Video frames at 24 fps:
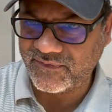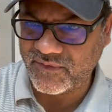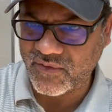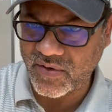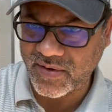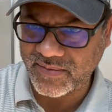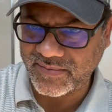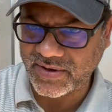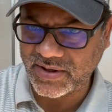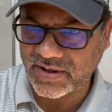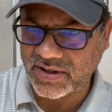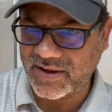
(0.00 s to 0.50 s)

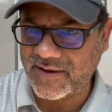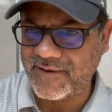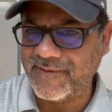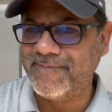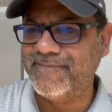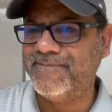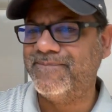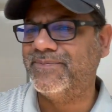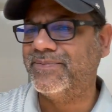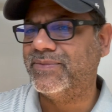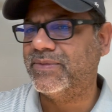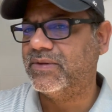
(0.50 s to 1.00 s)
Formula.
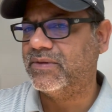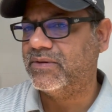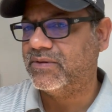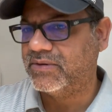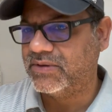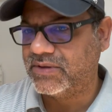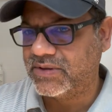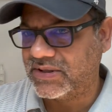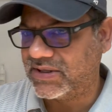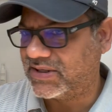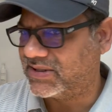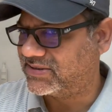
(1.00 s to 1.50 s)

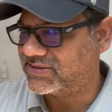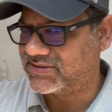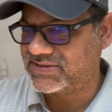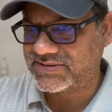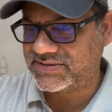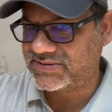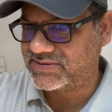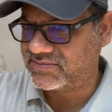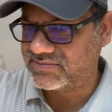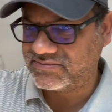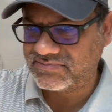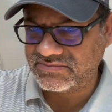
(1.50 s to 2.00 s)

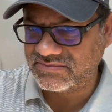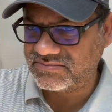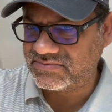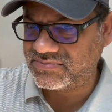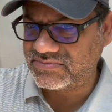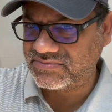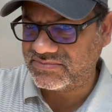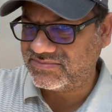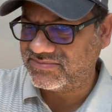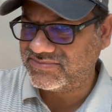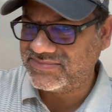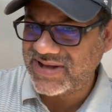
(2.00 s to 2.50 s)
It's
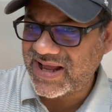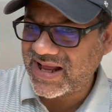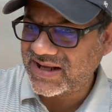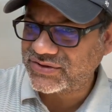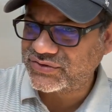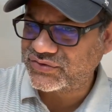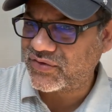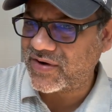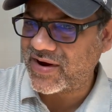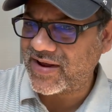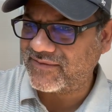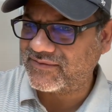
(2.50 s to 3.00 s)
not
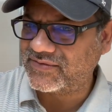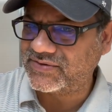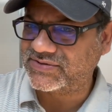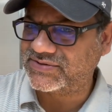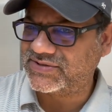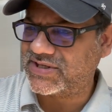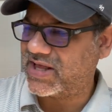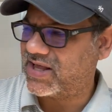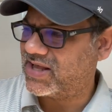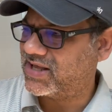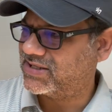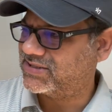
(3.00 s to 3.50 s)
travel
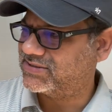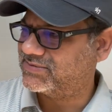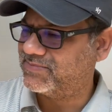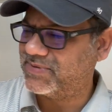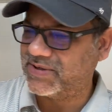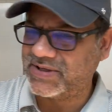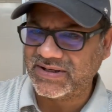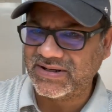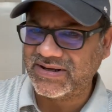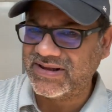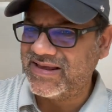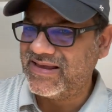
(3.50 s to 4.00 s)
size,
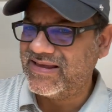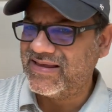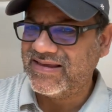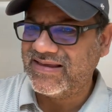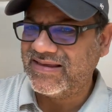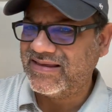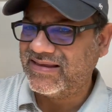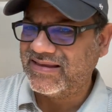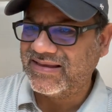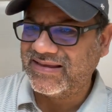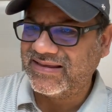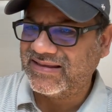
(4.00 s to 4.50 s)
but
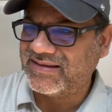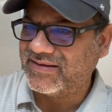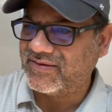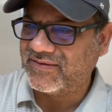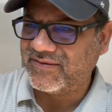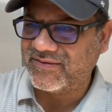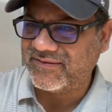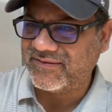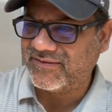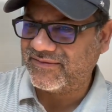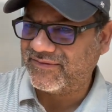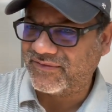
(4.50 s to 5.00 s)

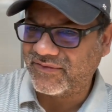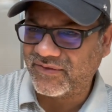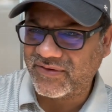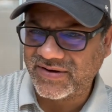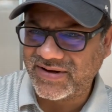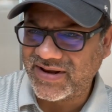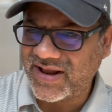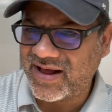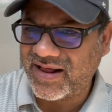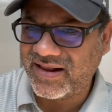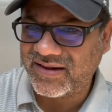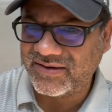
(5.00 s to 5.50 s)
for a
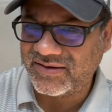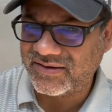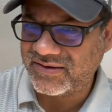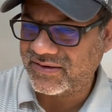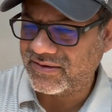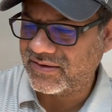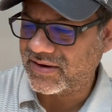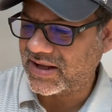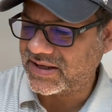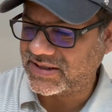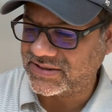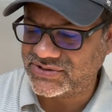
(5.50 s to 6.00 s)
dollar,
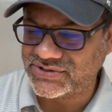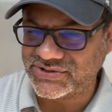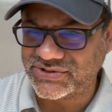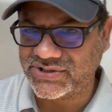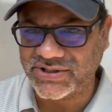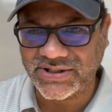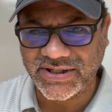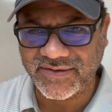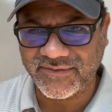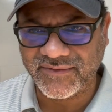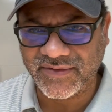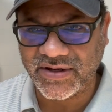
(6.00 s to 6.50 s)
I could just
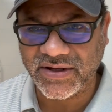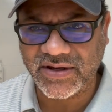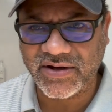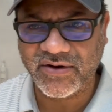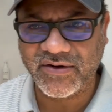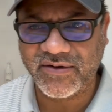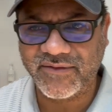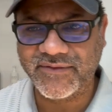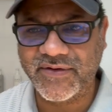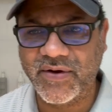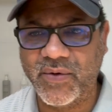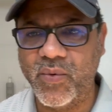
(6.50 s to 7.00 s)
leave it here
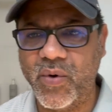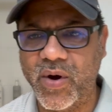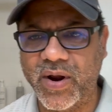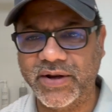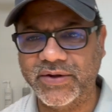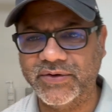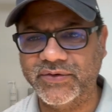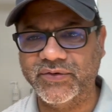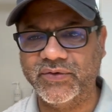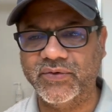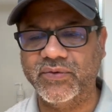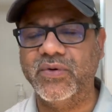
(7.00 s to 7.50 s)
if I
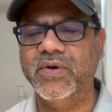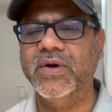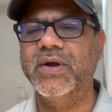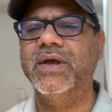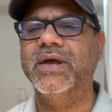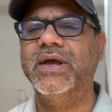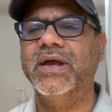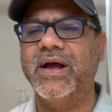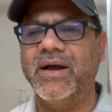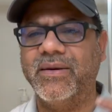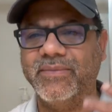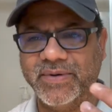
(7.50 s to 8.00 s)
wanted to.
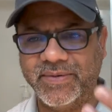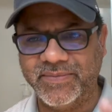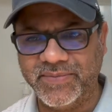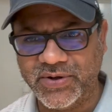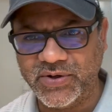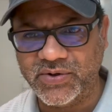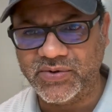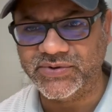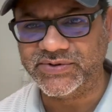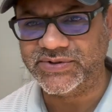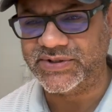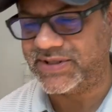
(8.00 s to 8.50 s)
I'm gonna be
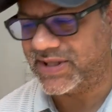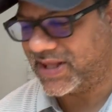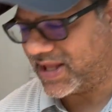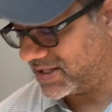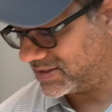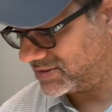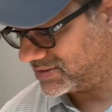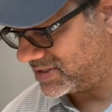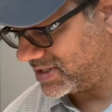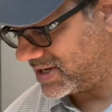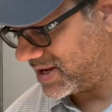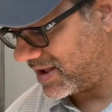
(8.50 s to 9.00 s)
using
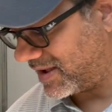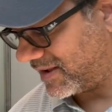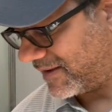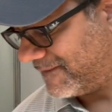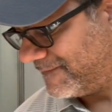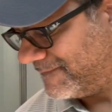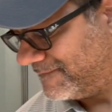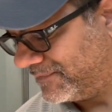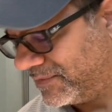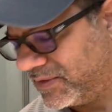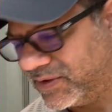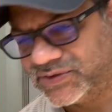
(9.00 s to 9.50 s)
that today.
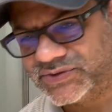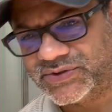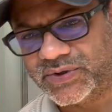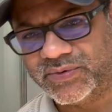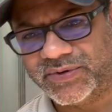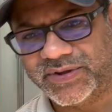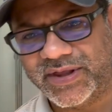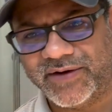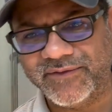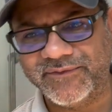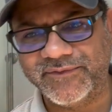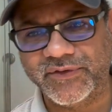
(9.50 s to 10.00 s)
So
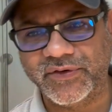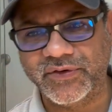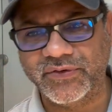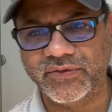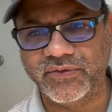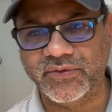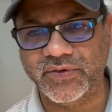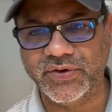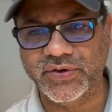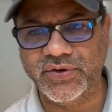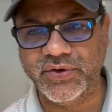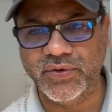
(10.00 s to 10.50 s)
without
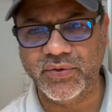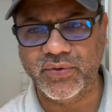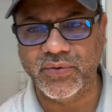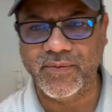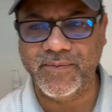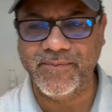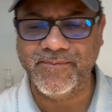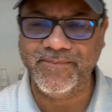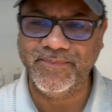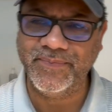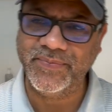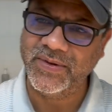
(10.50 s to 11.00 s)
further
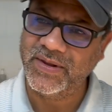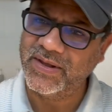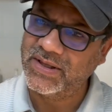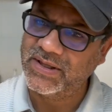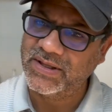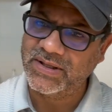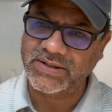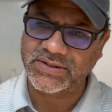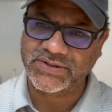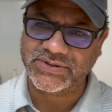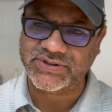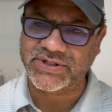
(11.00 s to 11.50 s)
ado,
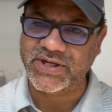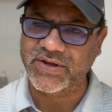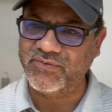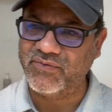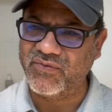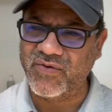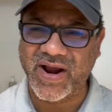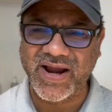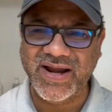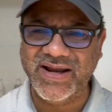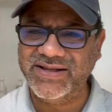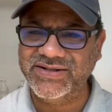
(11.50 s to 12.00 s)
let's get
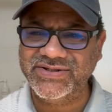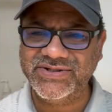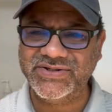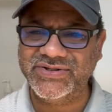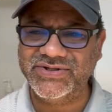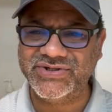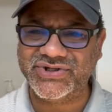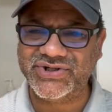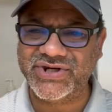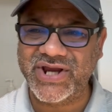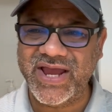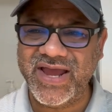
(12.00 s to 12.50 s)
right into the
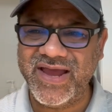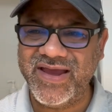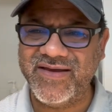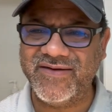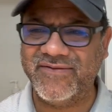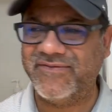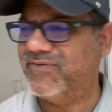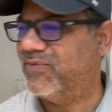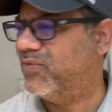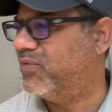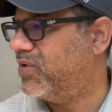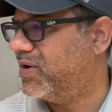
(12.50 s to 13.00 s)

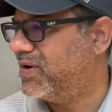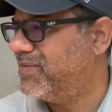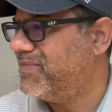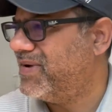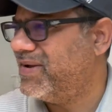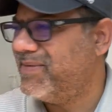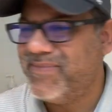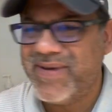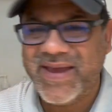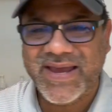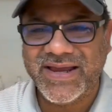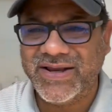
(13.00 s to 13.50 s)
shave. What am I
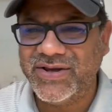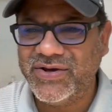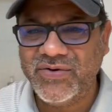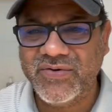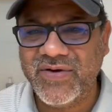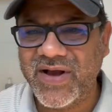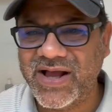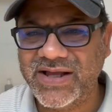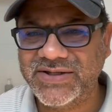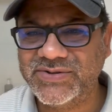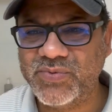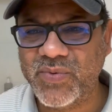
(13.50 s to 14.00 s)
making you
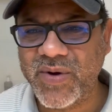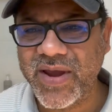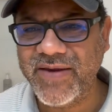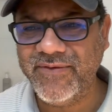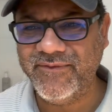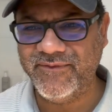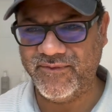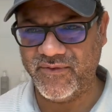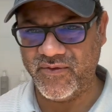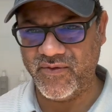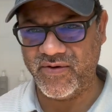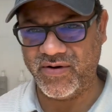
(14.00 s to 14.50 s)
guys
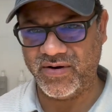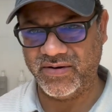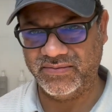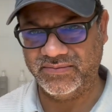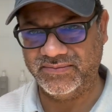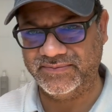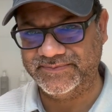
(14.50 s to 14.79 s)
wait for?